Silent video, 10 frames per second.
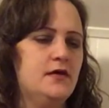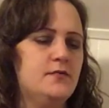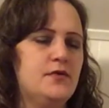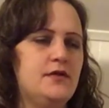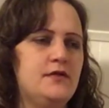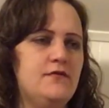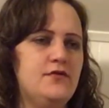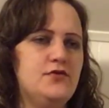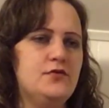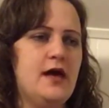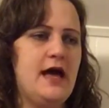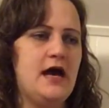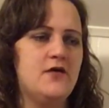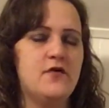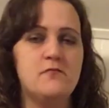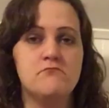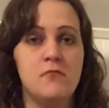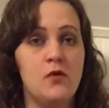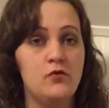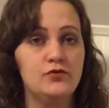But if you have
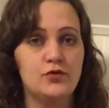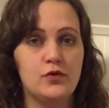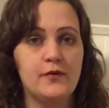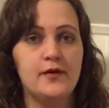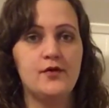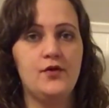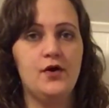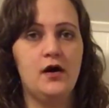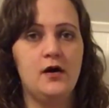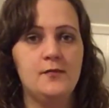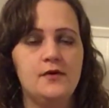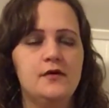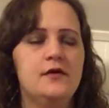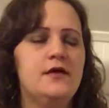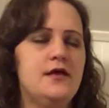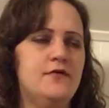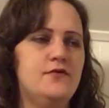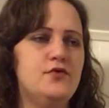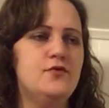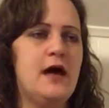mold growing on top, if
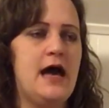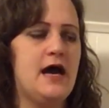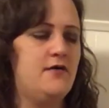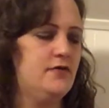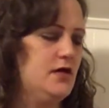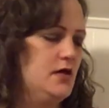you have